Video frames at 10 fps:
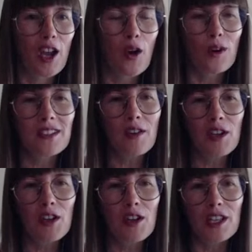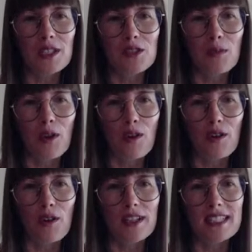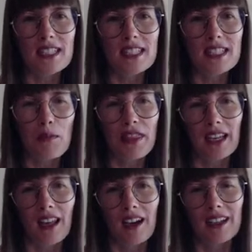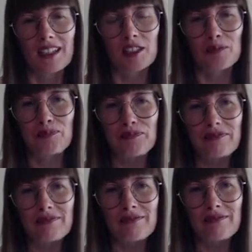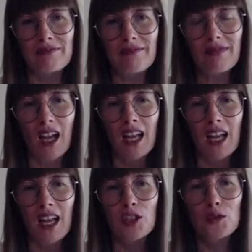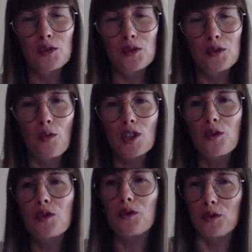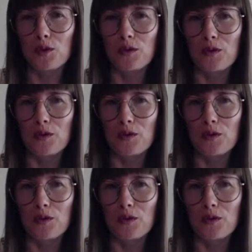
What going to explore is something like what do you do?